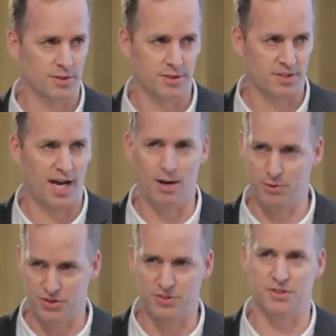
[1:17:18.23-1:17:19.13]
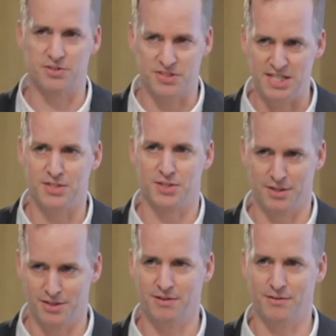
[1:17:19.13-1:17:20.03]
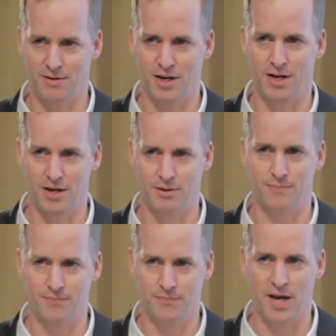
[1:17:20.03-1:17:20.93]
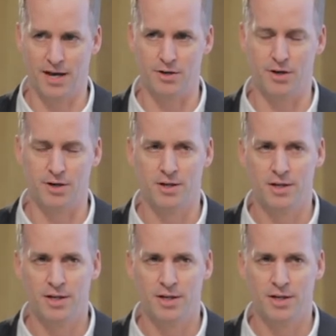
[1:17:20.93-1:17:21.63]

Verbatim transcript: And this guy was just a seasoned uh, editor.